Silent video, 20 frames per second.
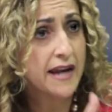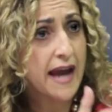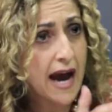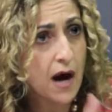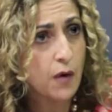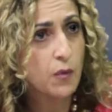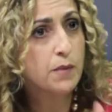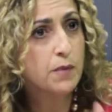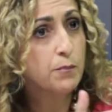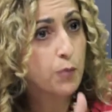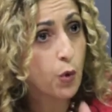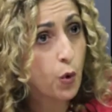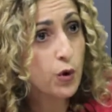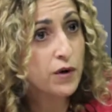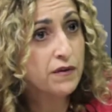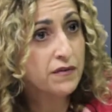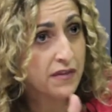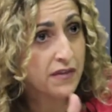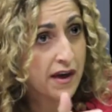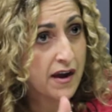and how
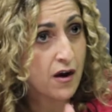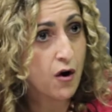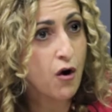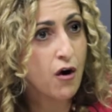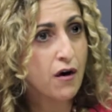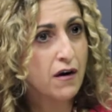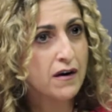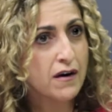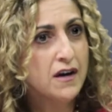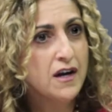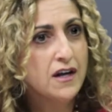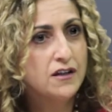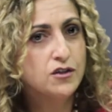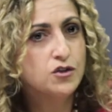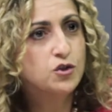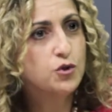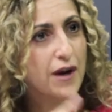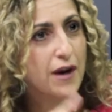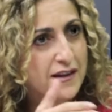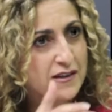important they are
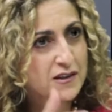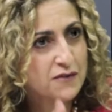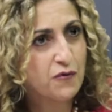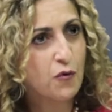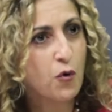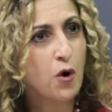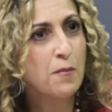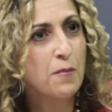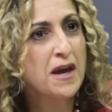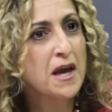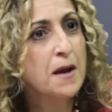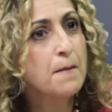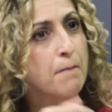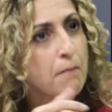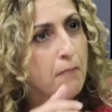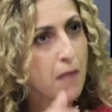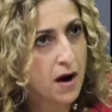to transforming,